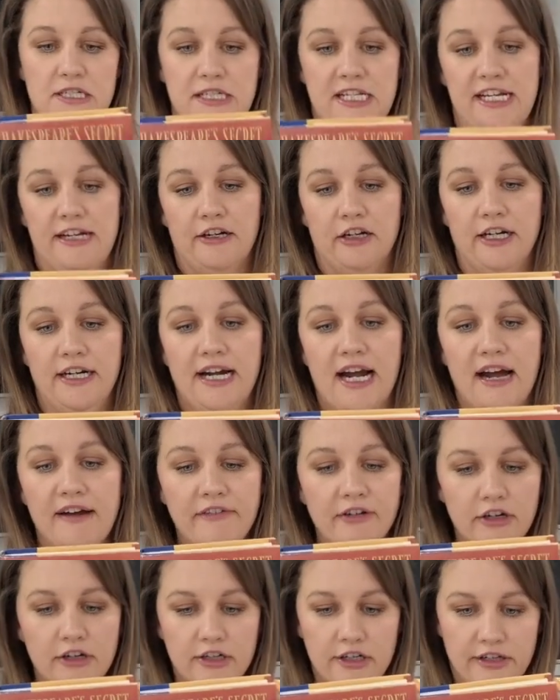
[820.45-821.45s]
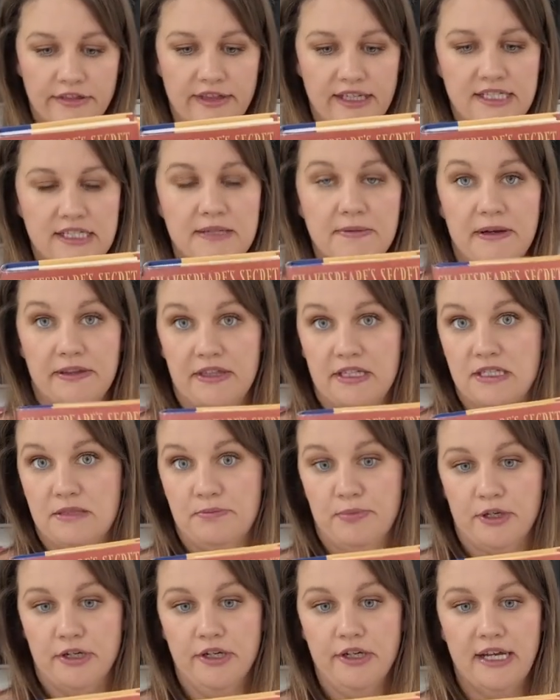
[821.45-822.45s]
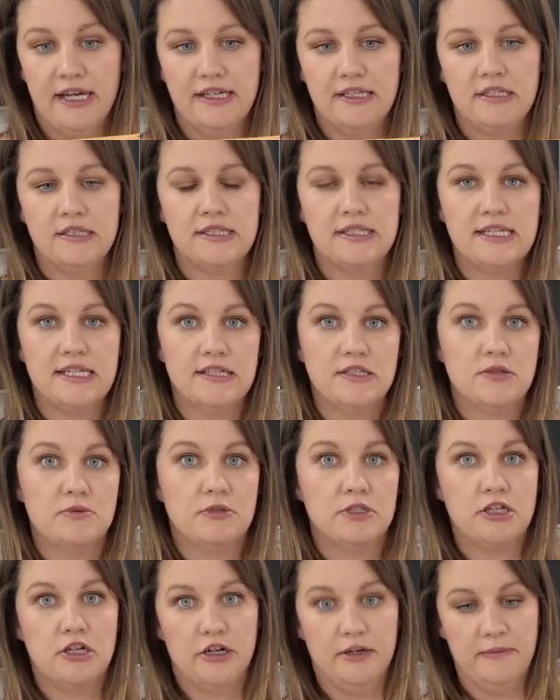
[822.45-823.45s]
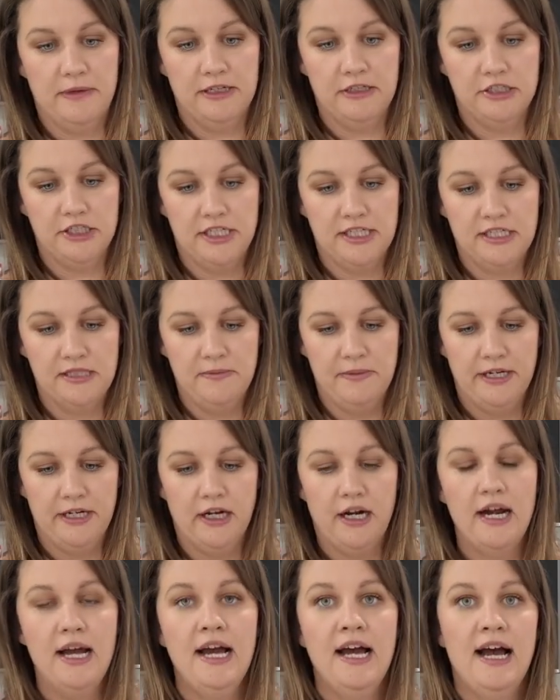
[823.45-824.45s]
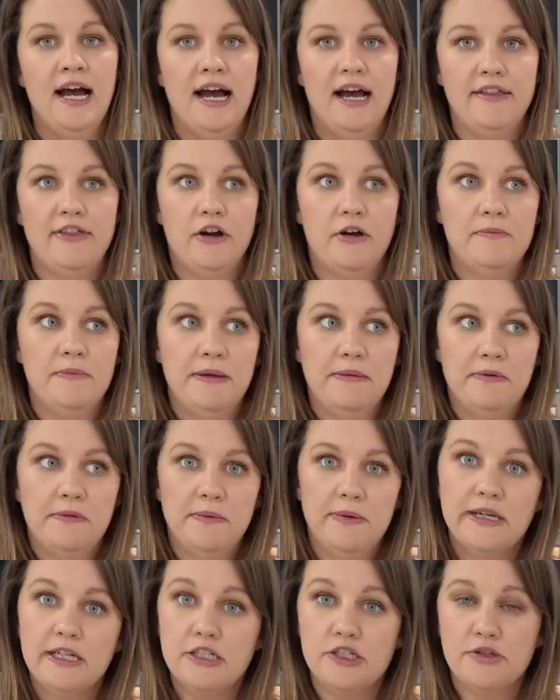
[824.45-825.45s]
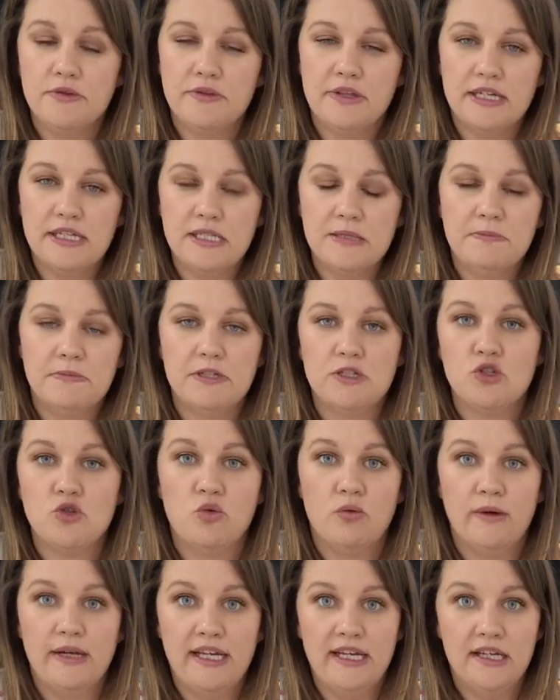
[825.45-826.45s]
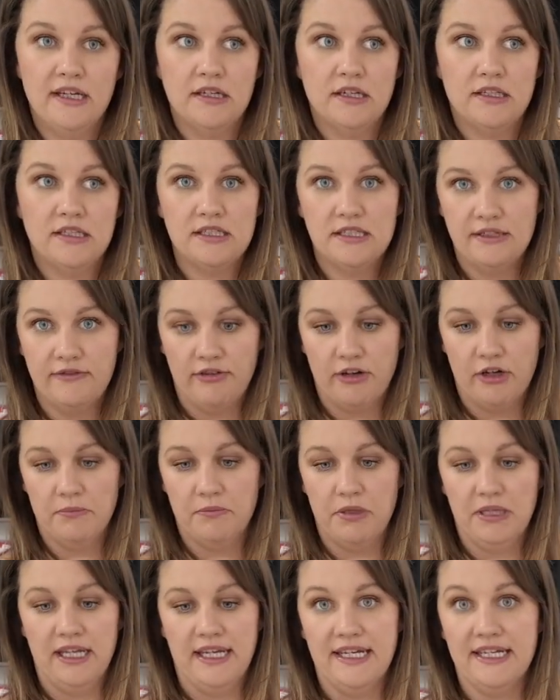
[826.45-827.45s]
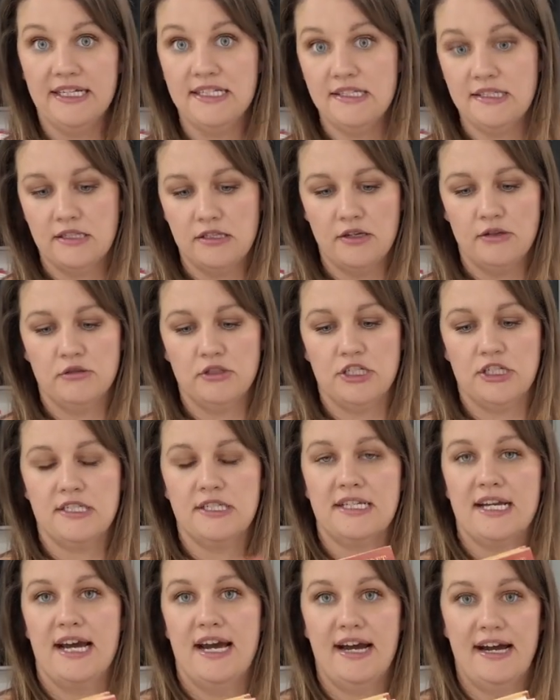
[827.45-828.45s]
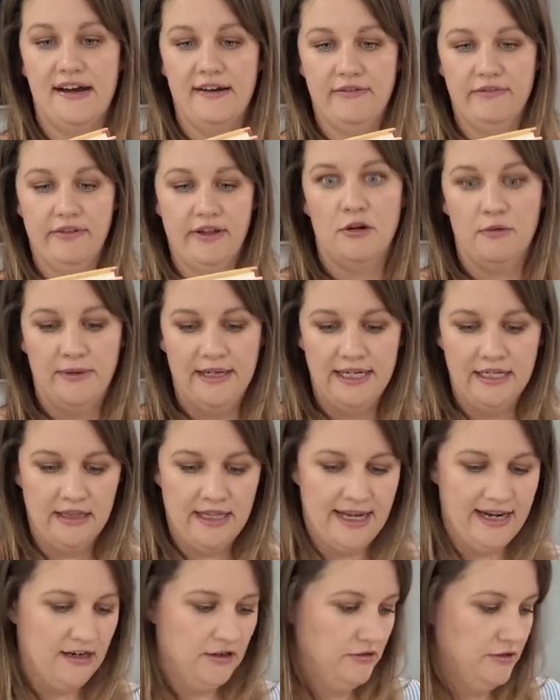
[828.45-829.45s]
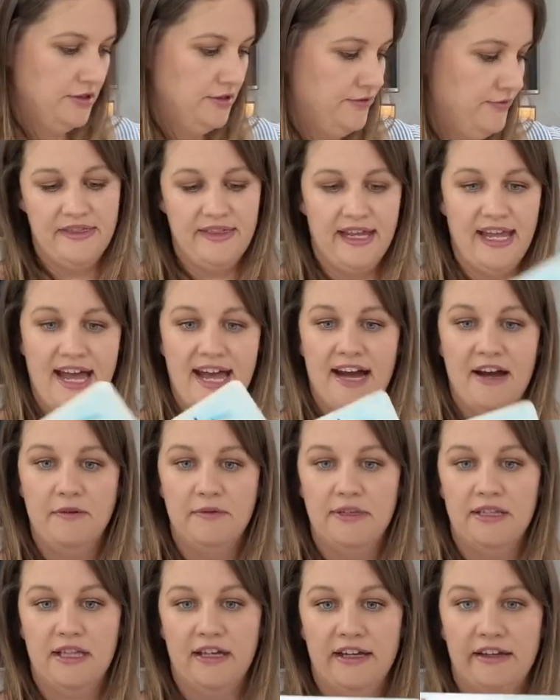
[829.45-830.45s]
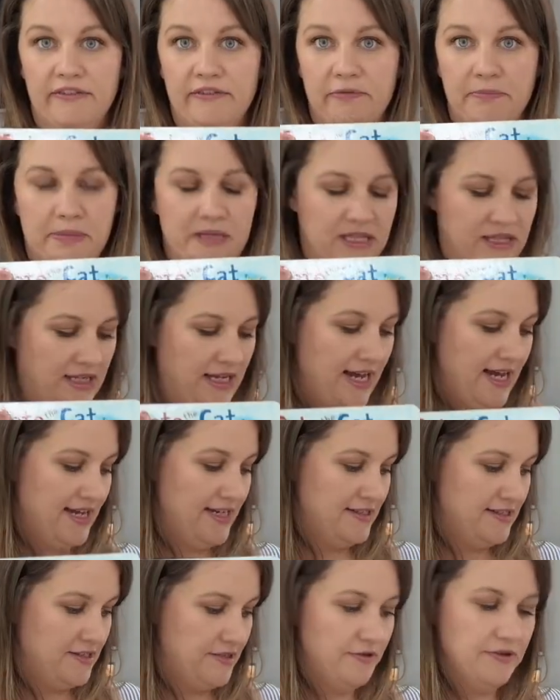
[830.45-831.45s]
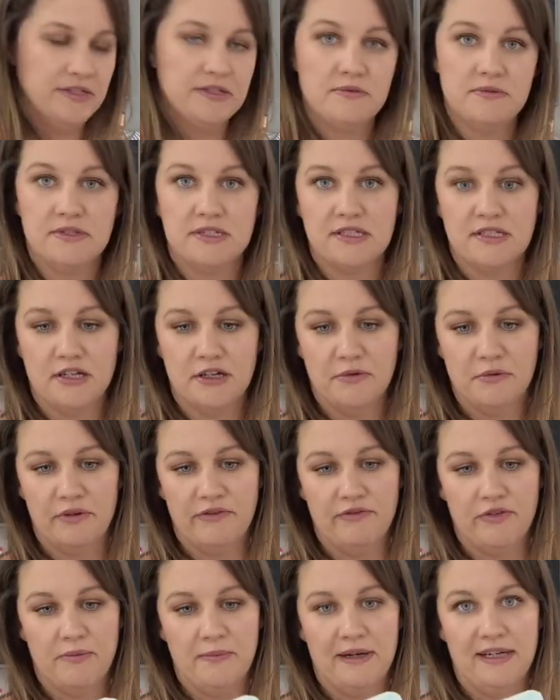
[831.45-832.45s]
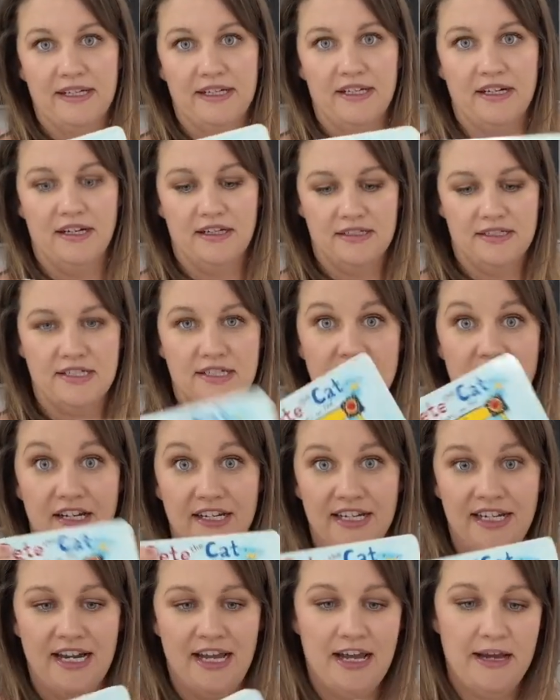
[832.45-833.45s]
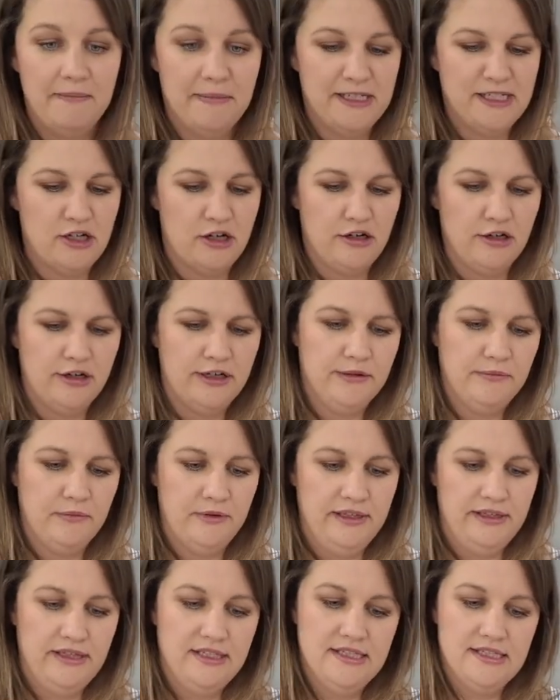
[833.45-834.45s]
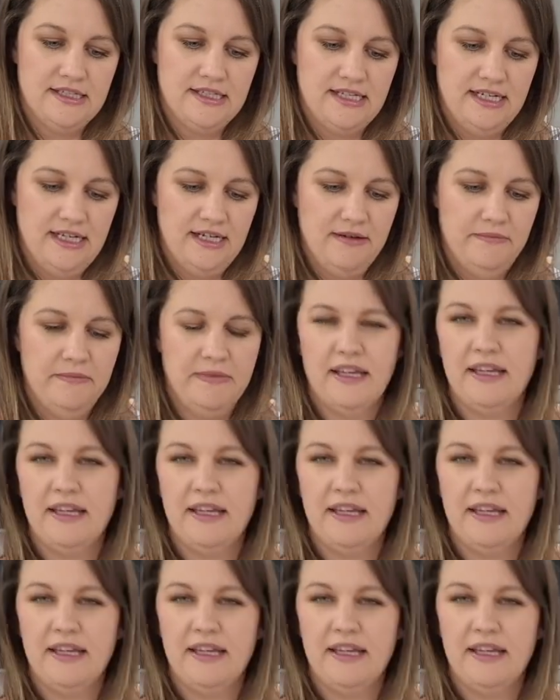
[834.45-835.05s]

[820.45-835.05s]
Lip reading: Secret. I've heard good things about this book. And since we're talking about Shakespeare, I thought maybe we could do this between different plays. So just to have a read aloud. Pete the Cat. We love Pete the Cat. So this one's a good one for my son, and my daughter can read this to him.